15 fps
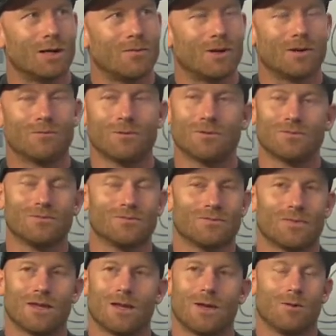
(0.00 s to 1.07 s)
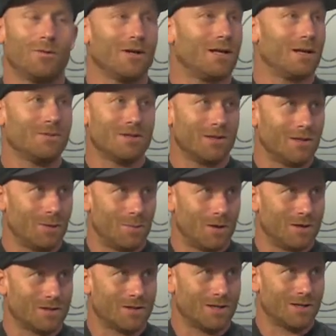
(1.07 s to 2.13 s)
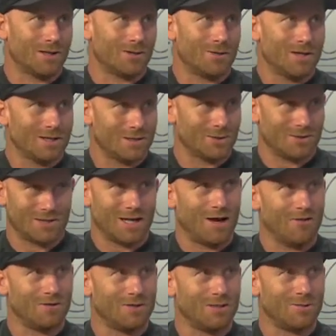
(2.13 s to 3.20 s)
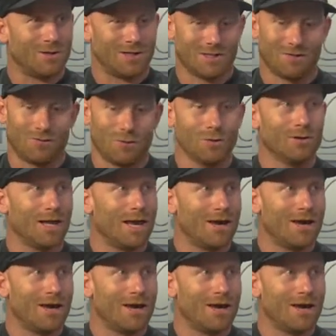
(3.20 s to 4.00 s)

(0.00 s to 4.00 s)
I'm like, well, when it comes to the Olympics, like there is no salvaging, because if you lay